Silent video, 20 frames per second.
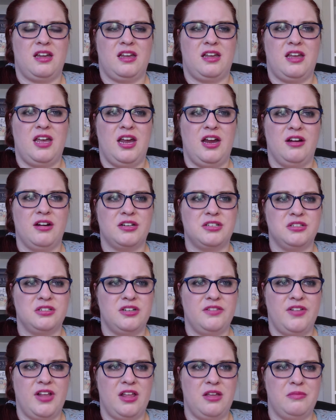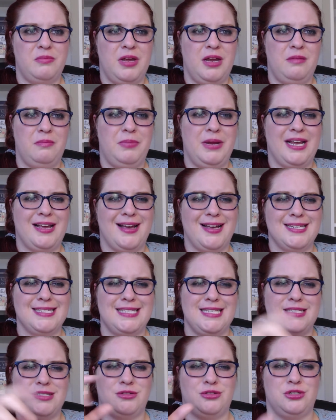character development because
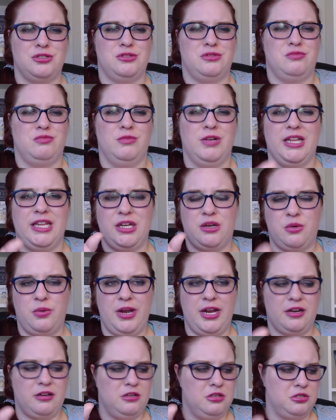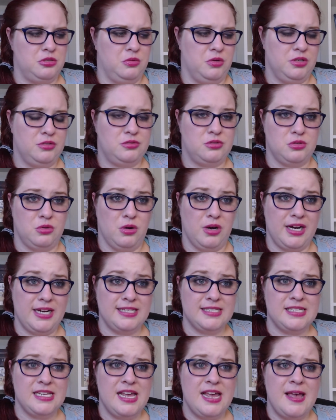these are just really quick short
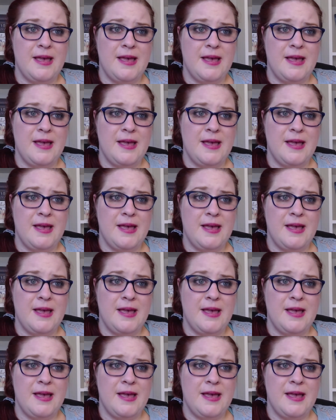stories.